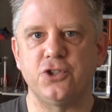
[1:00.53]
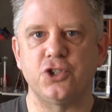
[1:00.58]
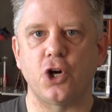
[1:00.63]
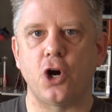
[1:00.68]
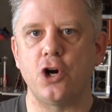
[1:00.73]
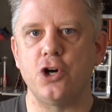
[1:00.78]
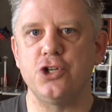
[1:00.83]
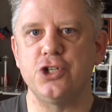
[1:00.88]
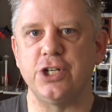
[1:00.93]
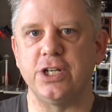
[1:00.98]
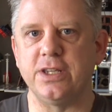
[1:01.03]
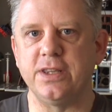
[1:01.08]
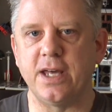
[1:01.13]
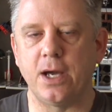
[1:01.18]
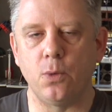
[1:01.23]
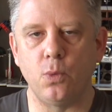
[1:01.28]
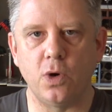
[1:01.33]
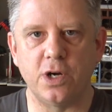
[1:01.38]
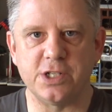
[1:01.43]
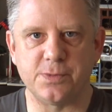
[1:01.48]
charging
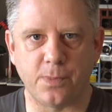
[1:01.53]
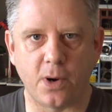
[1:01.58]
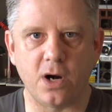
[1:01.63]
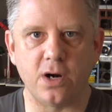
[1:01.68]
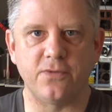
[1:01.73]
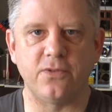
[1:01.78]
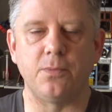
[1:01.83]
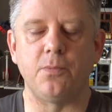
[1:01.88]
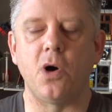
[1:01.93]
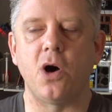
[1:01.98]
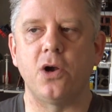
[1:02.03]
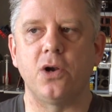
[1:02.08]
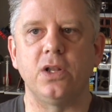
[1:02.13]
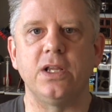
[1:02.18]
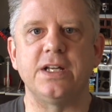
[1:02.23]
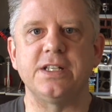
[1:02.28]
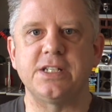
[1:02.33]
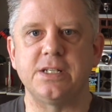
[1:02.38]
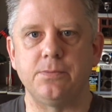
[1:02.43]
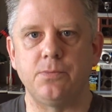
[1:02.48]
that was part of a
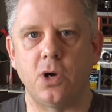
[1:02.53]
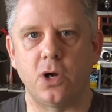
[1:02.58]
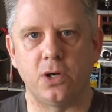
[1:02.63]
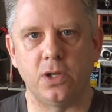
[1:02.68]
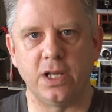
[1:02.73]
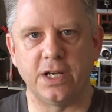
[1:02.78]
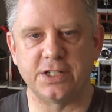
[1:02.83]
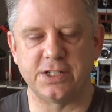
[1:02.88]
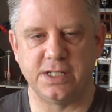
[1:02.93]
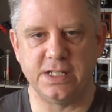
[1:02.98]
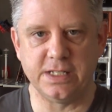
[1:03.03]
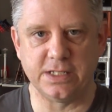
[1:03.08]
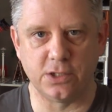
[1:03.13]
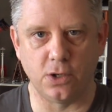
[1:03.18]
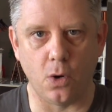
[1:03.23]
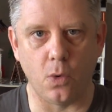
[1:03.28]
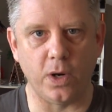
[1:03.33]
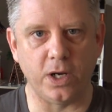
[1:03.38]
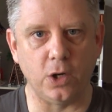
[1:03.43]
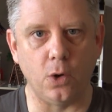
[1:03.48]
Model S and Model X is
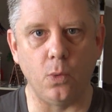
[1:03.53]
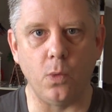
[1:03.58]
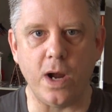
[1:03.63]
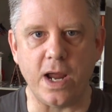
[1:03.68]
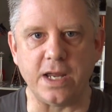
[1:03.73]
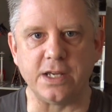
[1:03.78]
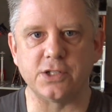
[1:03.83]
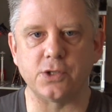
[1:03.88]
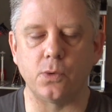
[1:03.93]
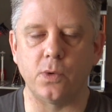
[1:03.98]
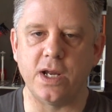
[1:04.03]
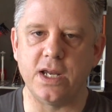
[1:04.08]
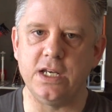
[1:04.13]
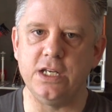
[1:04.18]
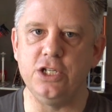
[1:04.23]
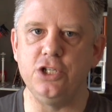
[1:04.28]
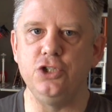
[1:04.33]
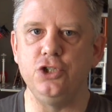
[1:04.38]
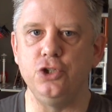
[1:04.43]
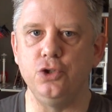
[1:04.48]
going away. So
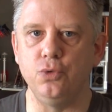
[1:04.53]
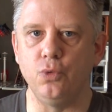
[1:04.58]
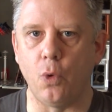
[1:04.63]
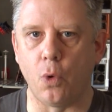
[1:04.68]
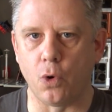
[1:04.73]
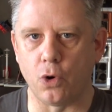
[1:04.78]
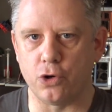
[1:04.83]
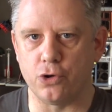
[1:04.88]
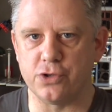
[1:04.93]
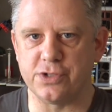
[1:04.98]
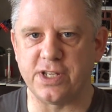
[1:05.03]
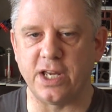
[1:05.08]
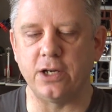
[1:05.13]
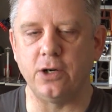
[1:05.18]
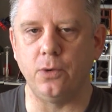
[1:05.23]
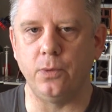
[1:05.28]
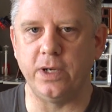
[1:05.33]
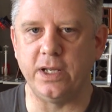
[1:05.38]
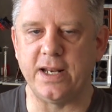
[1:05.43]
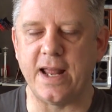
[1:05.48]
any new orders that
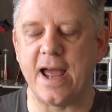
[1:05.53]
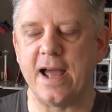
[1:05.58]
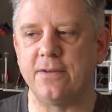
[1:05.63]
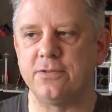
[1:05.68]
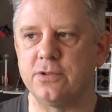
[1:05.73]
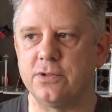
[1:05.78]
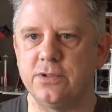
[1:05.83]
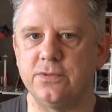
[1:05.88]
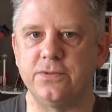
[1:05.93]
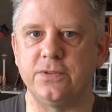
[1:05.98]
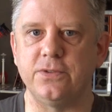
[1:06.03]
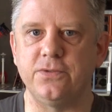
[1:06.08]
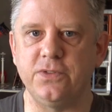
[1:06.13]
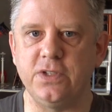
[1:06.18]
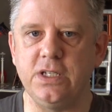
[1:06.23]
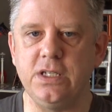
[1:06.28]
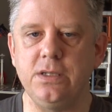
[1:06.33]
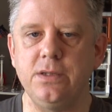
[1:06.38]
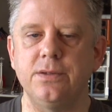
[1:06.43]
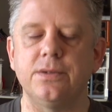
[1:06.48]
go in after the
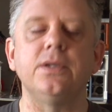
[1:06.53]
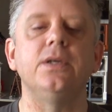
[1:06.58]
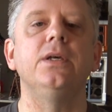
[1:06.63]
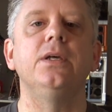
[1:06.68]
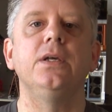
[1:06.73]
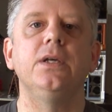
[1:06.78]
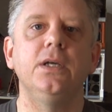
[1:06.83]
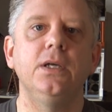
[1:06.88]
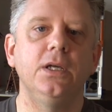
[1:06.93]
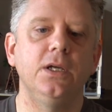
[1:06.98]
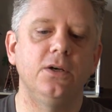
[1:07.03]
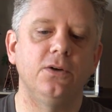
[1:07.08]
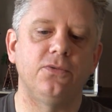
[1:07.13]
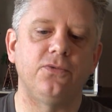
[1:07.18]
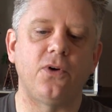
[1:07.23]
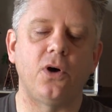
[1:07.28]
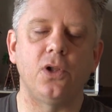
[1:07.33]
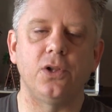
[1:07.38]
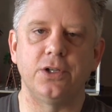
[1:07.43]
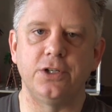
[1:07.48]
15th
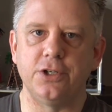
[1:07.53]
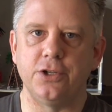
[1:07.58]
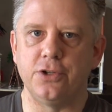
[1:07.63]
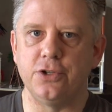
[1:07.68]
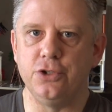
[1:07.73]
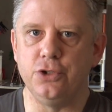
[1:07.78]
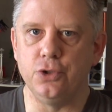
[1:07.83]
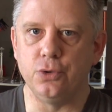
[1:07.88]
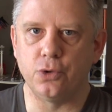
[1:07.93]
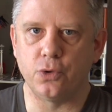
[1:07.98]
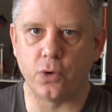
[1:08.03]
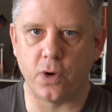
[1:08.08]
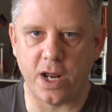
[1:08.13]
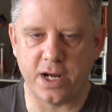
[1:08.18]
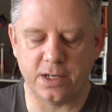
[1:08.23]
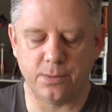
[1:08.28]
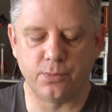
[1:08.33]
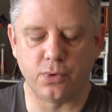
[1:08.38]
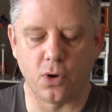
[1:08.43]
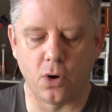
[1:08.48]
fall under the new
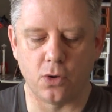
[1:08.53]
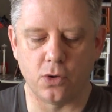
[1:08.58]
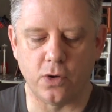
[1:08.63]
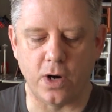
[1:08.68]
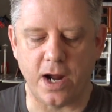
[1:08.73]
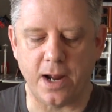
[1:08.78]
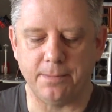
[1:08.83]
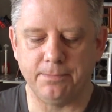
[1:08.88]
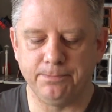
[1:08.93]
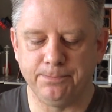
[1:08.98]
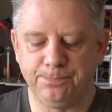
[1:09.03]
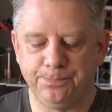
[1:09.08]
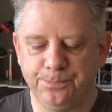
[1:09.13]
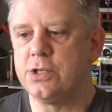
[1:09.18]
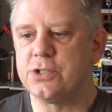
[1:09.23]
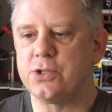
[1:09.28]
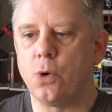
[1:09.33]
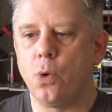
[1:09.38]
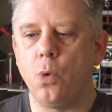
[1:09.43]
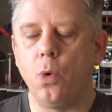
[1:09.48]
credit program.
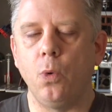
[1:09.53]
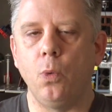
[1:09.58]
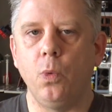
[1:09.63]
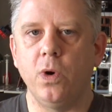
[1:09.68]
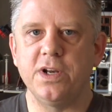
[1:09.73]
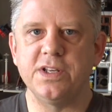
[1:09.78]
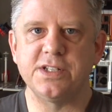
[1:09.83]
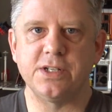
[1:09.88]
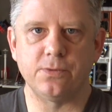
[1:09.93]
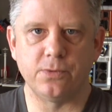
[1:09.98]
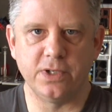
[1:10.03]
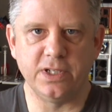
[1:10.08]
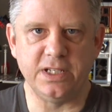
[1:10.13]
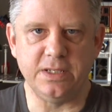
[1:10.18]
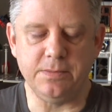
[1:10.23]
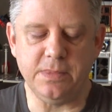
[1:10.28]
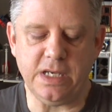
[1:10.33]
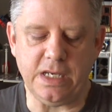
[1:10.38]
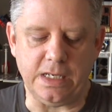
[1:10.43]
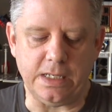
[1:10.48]
So what does it
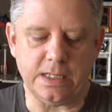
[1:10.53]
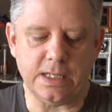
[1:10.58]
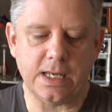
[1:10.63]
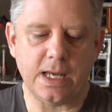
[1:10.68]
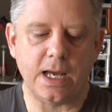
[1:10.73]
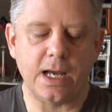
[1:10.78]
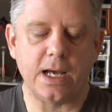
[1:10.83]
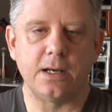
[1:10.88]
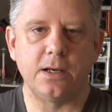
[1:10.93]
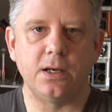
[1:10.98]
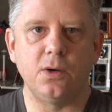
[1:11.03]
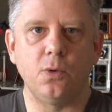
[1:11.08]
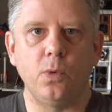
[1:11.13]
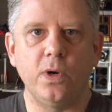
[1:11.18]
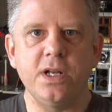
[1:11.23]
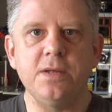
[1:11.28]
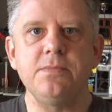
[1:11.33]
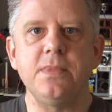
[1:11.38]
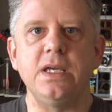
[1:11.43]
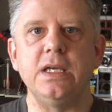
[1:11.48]
really mean?
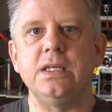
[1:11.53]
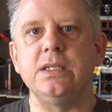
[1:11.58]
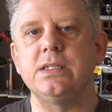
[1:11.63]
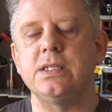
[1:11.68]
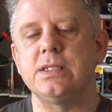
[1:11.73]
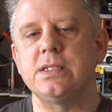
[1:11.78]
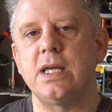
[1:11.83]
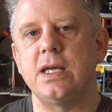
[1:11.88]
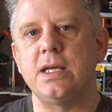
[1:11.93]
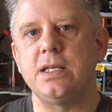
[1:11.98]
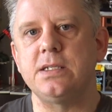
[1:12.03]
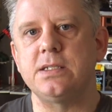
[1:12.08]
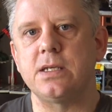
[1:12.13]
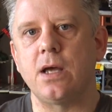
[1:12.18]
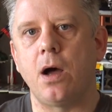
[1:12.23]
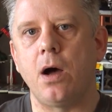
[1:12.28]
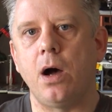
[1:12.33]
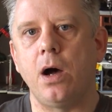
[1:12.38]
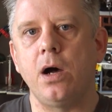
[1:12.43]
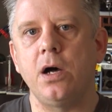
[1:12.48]
What it means is that
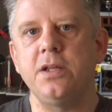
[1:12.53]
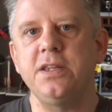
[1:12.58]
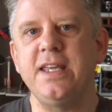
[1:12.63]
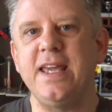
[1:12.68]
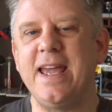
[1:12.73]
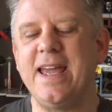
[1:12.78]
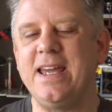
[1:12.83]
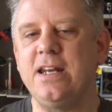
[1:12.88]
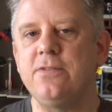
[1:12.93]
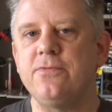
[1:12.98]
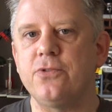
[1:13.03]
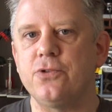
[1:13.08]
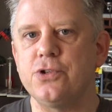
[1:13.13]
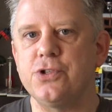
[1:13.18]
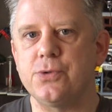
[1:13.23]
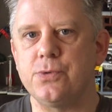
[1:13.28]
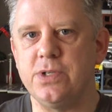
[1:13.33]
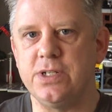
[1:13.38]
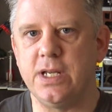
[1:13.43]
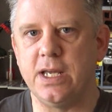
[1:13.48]
on the
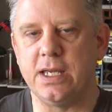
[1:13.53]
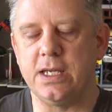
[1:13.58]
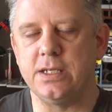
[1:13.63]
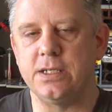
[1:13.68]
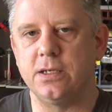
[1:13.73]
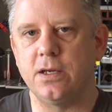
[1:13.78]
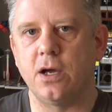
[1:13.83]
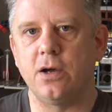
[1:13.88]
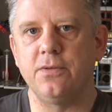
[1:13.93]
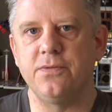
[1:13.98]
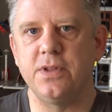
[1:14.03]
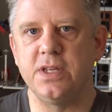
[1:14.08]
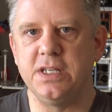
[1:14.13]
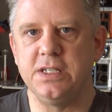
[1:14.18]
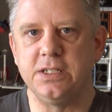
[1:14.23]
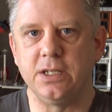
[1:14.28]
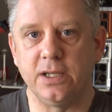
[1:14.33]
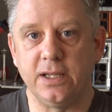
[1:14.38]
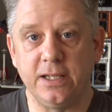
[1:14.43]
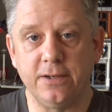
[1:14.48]
anniversary date of the
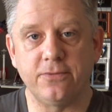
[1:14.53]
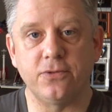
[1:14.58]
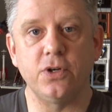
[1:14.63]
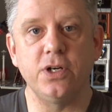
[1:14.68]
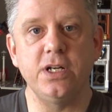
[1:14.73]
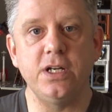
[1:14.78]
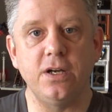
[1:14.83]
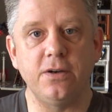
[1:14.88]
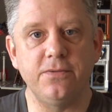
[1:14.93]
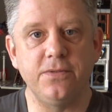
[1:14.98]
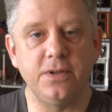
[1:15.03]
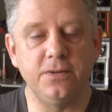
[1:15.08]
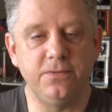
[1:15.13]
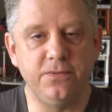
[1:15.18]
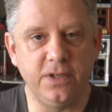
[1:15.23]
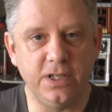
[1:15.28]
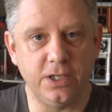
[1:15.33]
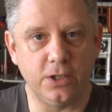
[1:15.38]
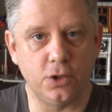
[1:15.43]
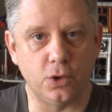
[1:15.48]
delivery of the
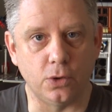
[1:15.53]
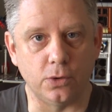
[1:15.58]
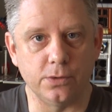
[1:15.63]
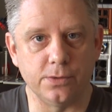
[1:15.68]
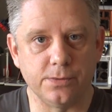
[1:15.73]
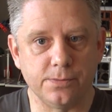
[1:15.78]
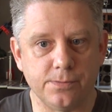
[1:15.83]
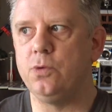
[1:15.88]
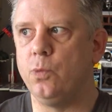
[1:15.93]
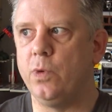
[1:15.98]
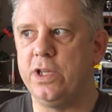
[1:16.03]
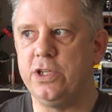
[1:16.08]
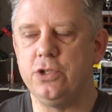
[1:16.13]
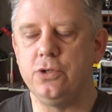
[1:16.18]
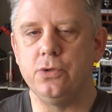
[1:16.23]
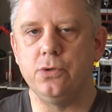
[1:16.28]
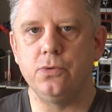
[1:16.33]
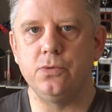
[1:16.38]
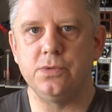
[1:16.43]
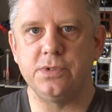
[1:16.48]
vehicle, when
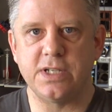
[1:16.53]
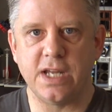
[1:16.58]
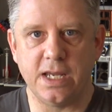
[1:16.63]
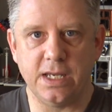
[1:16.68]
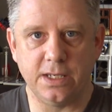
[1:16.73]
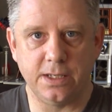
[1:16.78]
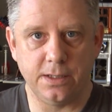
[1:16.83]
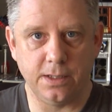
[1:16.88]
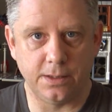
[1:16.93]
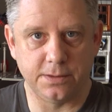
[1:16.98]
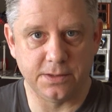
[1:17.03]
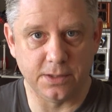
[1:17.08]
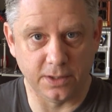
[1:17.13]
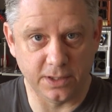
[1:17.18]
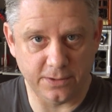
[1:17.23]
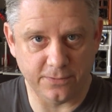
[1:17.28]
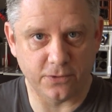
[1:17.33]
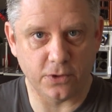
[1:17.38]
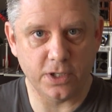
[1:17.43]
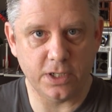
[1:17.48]
you take
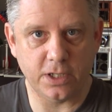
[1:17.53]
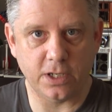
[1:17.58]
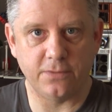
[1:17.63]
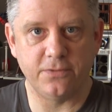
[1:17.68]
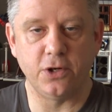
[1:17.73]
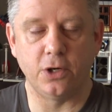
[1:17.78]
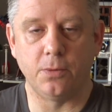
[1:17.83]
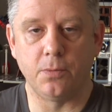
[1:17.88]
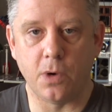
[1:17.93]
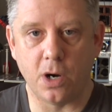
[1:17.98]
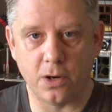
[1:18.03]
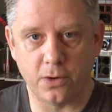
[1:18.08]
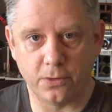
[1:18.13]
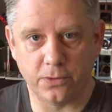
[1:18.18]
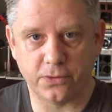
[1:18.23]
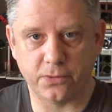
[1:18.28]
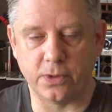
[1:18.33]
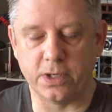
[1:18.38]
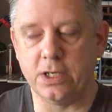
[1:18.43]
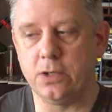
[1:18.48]
delivery of your Model
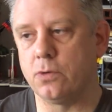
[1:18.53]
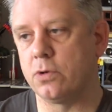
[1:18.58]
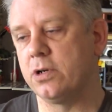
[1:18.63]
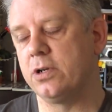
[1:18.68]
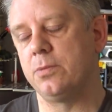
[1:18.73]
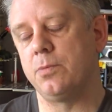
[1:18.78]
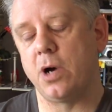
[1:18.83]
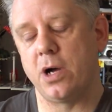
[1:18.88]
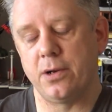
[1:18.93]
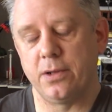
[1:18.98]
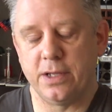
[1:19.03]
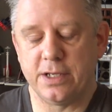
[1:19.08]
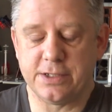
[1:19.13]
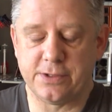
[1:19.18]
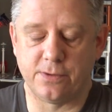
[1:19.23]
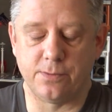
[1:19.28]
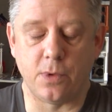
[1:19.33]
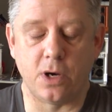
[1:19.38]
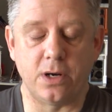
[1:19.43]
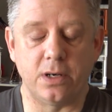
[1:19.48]
3 or your Model
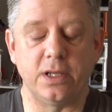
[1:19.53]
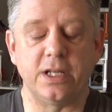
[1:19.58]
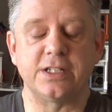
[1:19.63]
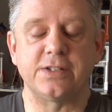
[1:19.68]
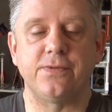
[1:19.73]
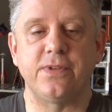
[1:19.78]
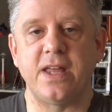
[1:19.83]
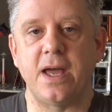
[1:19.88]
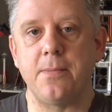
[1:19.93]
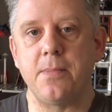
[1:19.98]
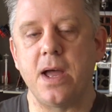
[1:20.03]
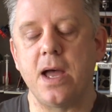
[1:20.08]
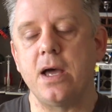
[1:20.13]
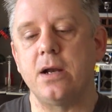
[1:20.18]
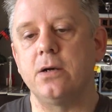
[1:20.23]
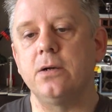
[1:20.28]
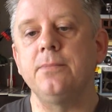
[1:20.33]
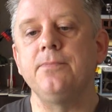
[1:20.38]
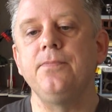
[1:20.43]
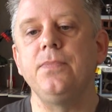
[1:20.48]
S or Model X for that
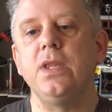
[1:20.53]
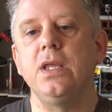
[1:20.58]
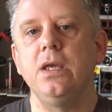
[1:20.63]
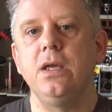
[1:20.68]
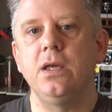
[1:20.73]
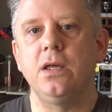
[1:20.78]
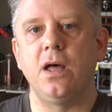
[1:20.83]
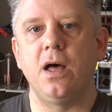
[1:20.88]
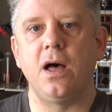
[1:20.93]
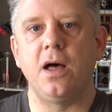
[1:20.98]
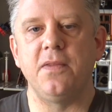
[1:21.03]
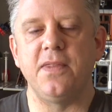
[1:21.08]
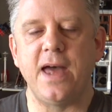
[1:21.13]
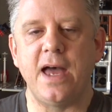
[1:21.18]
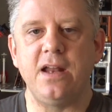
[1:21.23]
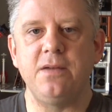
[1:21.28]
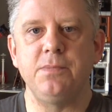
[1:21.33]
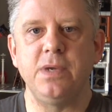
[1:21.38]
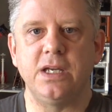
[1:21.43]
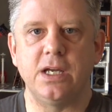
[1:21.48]
matter,
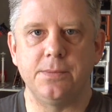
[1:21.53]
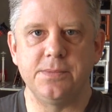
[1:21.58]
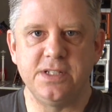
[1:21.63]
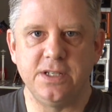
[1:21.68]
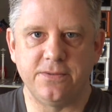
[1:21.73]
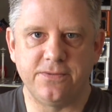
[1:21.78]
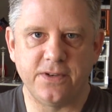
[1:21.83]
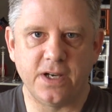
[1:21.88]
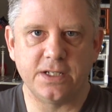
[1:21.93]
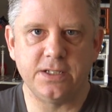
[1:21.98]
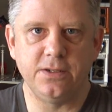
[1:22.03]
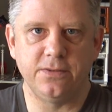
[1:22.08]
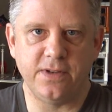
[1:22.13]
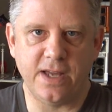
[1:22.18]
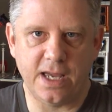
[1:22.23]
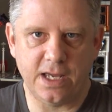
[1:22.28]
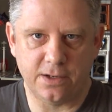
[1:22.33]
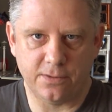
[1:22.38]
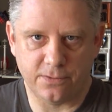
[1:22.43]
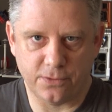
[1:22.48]
that becomes the effective
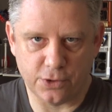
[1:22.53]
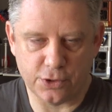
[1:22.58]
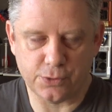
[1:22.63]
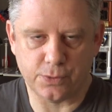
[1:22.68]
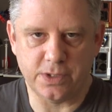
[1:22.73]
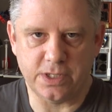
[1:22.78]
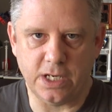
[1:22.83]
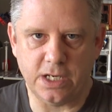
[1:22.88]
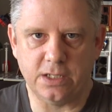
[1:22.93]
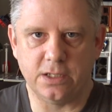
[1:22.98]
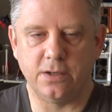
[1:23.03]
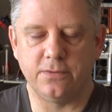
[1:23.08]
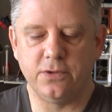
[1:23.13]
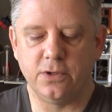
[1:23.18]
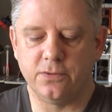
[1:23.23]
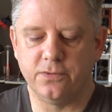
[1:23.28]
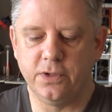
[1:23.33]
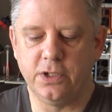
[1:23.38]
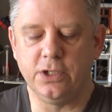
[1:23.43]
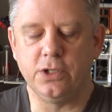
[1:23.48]
anniversary date of
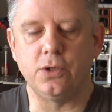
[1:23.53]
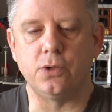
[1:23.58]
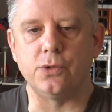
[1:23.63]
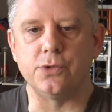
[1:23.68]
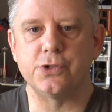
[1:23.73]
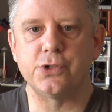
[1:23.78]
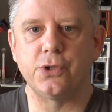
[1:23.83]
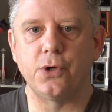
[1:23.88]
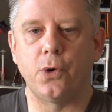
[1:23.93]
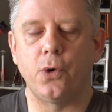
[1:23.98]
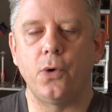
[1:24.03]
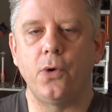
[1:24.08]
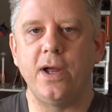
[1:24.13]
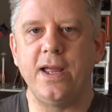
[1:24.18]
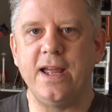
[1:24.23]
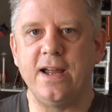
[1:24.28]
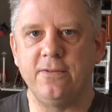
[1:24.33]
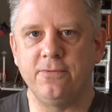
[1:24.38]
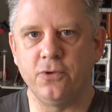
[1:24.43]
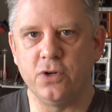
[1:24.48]
your vehicle. So
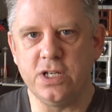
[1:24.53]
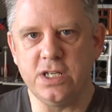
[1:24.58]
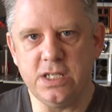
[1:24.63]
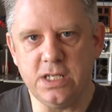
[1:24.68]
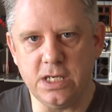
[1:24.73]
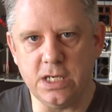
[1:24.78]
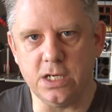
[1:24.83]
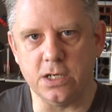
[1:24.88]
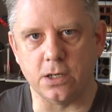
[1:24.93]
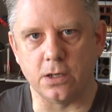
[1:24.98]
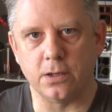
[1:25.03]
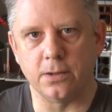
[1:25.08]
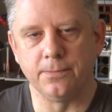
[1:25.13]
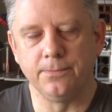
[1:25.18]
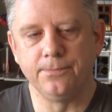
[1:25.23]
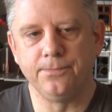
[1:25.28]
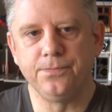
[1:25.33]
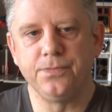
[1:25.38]
every year,